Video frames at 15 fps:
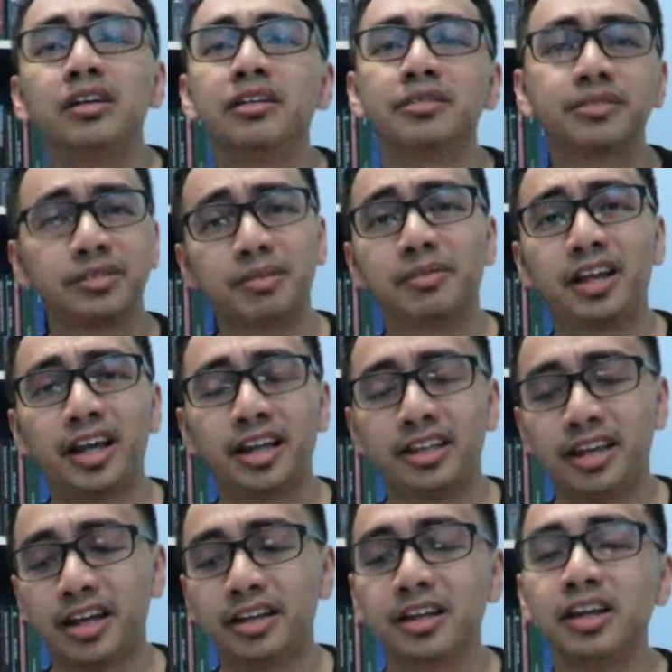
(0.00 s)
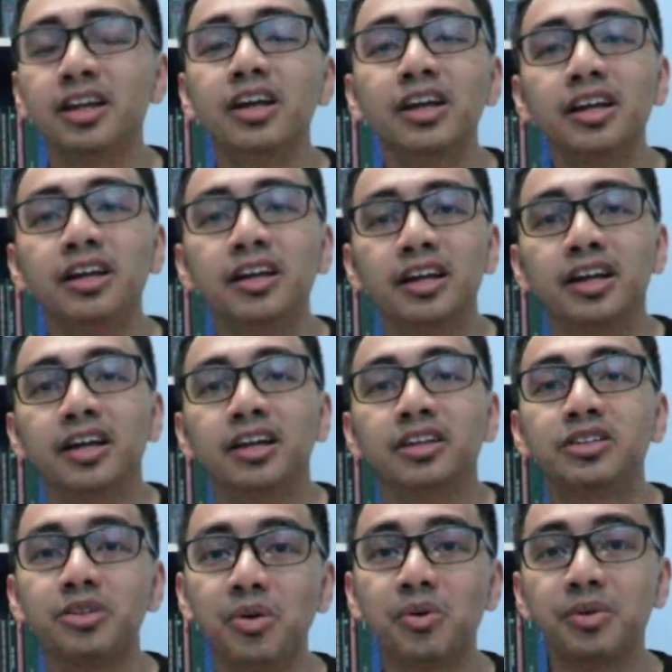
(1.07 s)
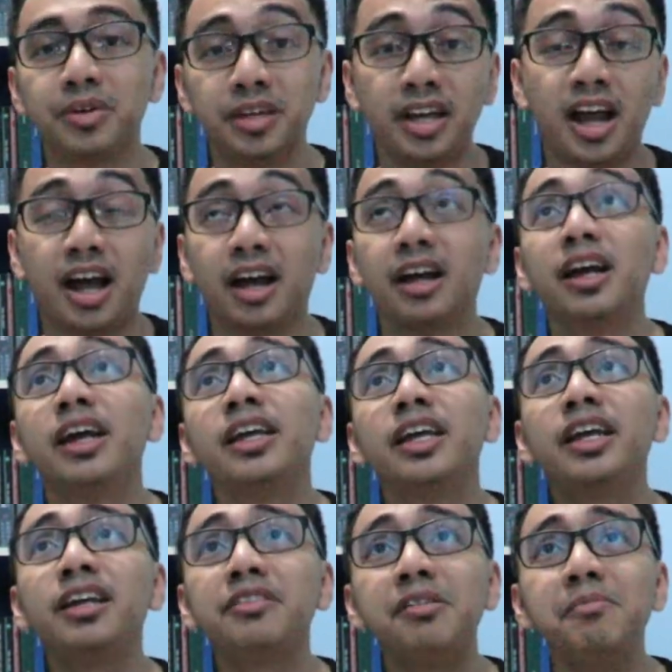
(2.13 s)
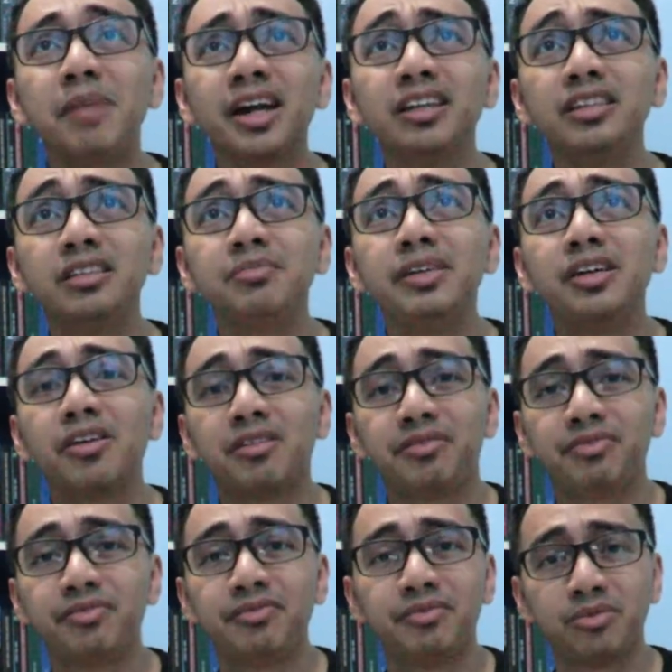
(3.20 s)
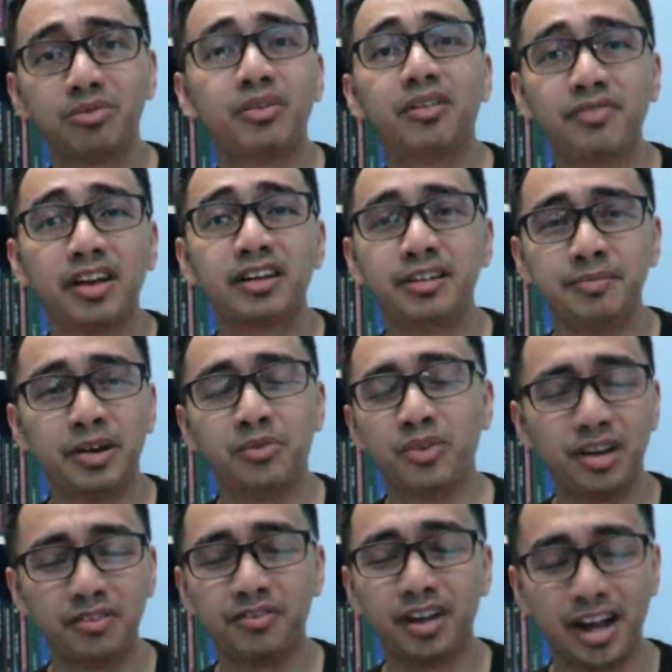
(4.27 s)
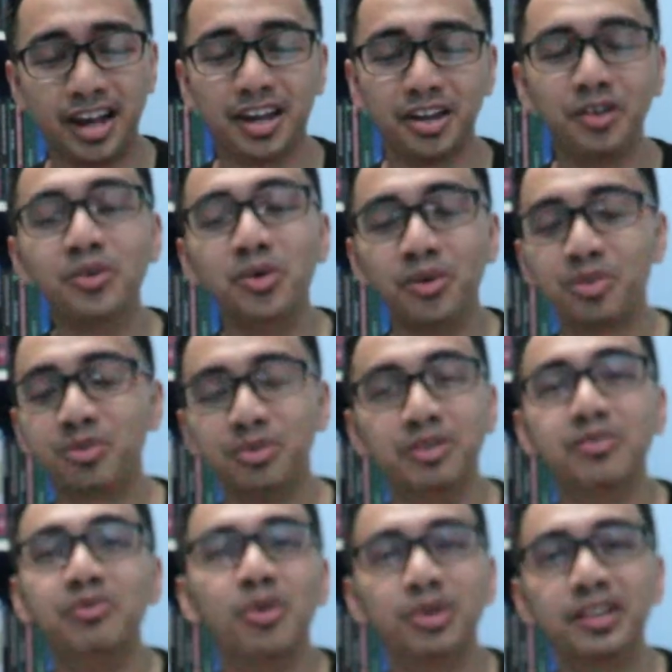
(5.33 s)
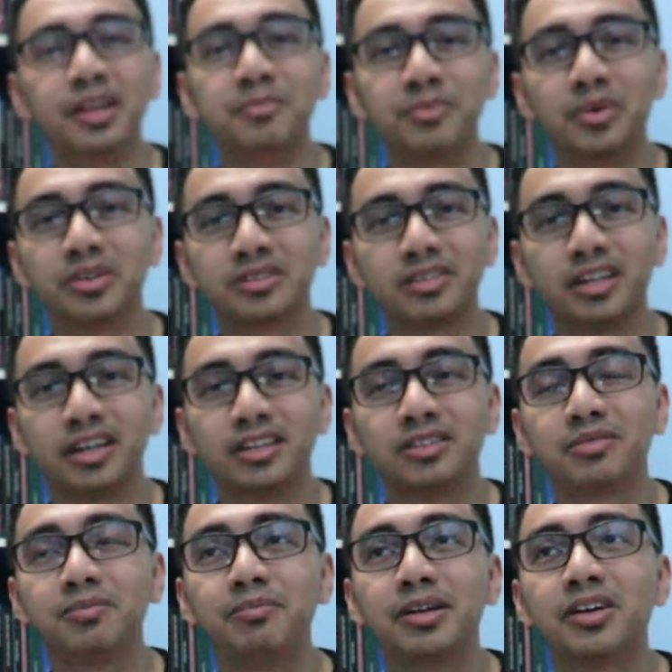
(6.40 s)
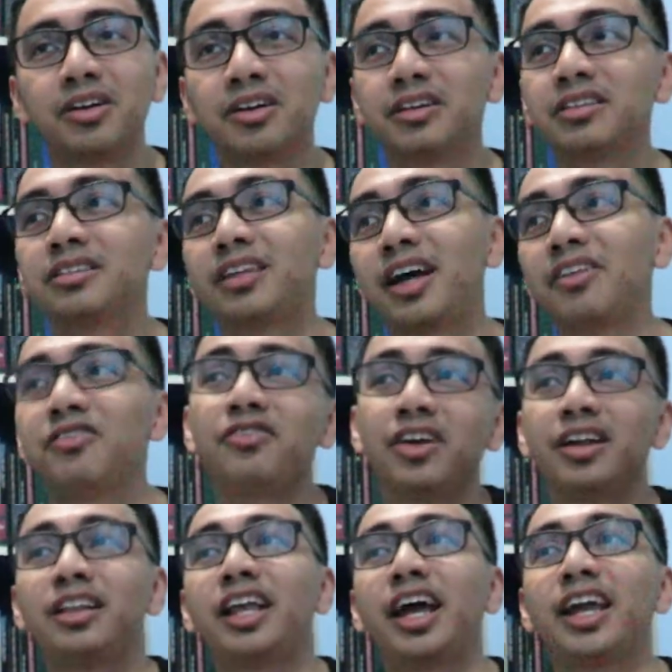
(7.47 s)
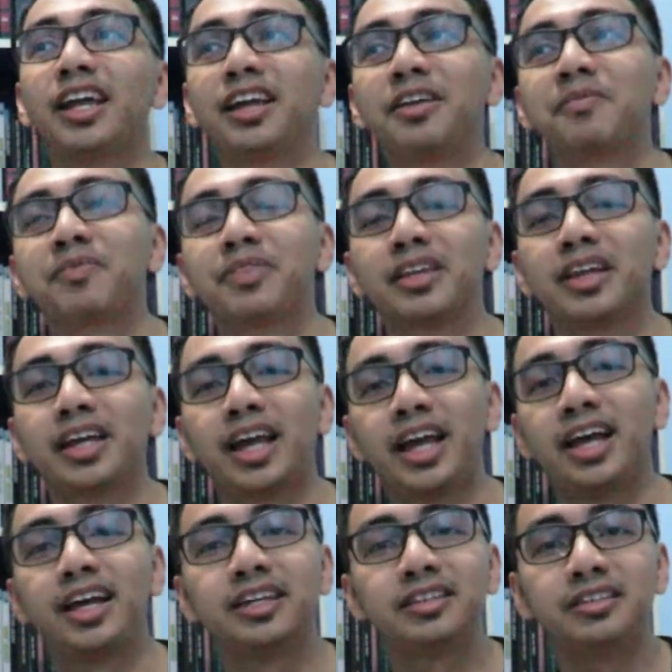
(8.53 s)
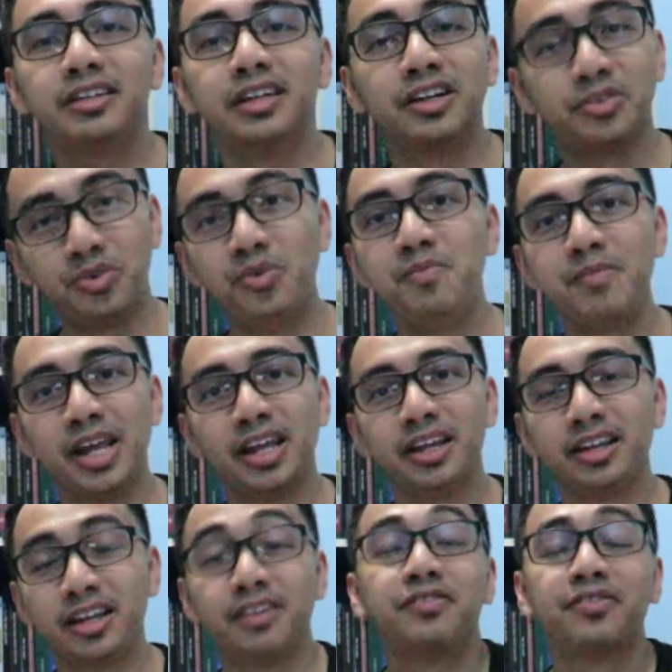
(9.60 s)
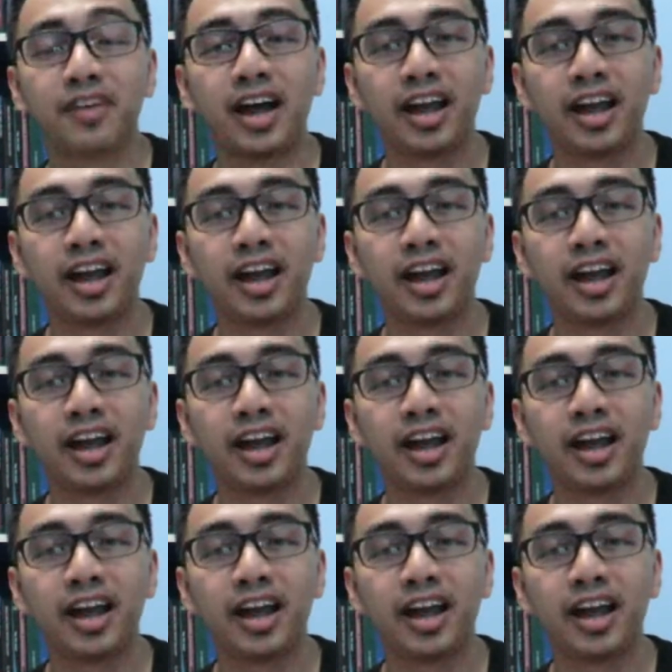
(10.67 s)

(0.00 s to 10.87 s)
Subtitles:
something like that. So yeah, it reminds me of 12 Angry Men whenever I go through the voting process, because I felt like as a crewmate, if